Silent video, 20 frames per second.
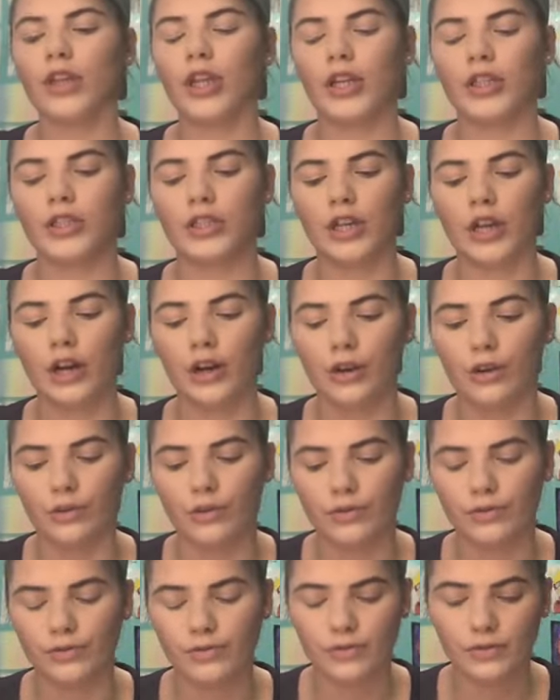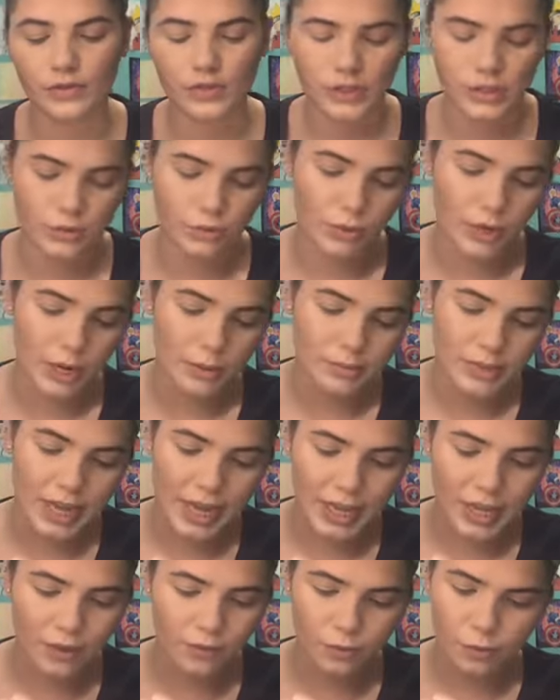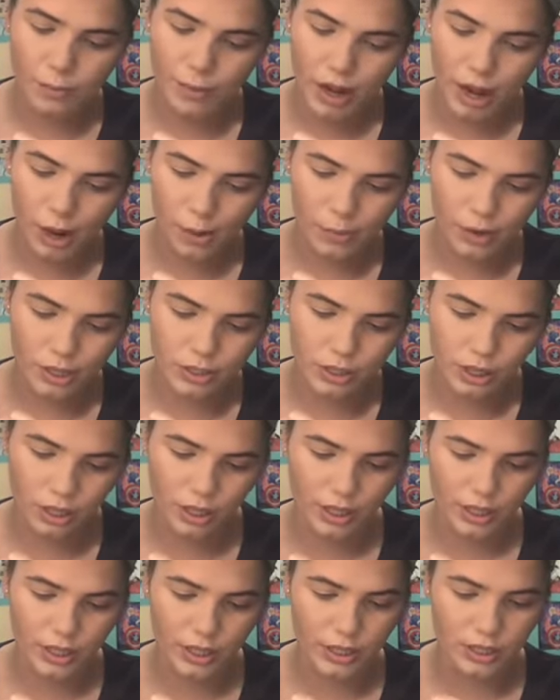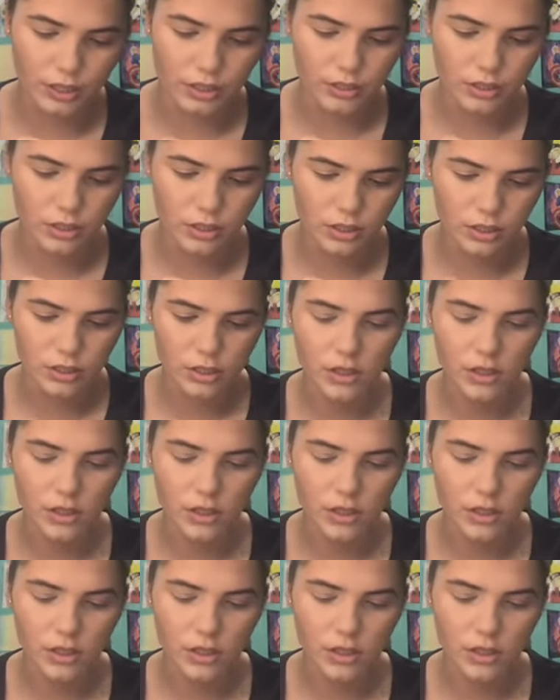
so what I'm taking for my eyebrow gel is